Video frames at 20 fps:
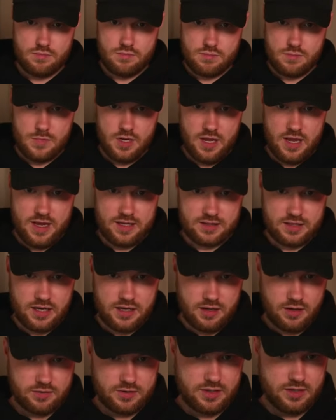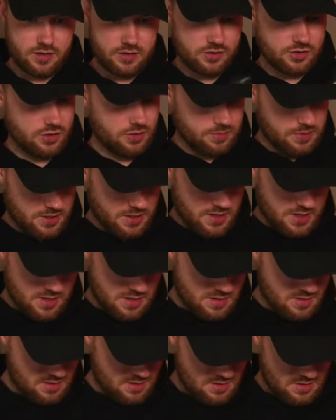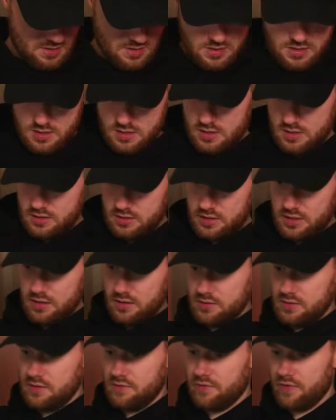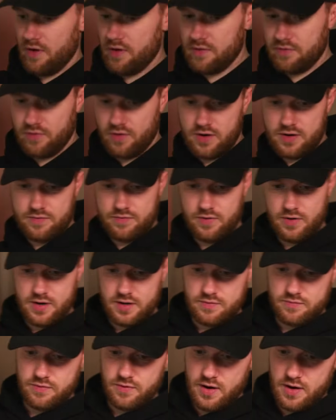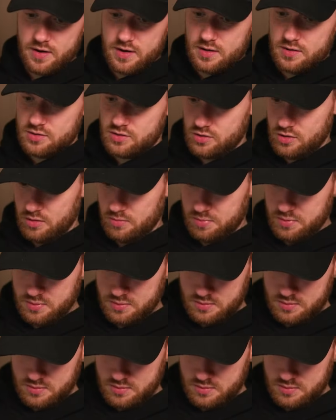Yeah, Dino did a good job, didn't he? Dino did a very, very, very, very good job.